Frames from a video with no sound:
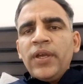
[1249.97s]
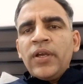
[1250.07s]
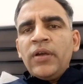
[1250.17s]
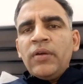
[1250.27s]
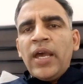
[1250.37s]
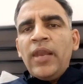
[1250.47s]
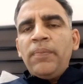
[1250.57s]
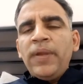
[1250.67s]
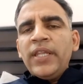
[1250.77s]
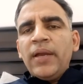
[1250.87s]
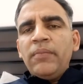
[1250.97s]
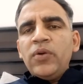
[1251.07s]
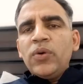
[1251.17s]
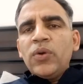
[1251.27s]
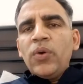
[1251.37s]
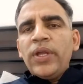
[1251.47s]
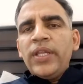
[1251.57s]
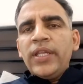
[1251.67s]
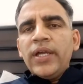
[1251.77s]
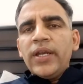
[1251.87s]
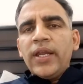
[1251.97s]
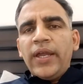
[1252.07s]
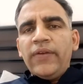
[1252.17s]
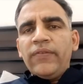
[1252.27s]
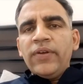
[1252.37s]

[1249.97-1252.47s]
helping them to grow in their life.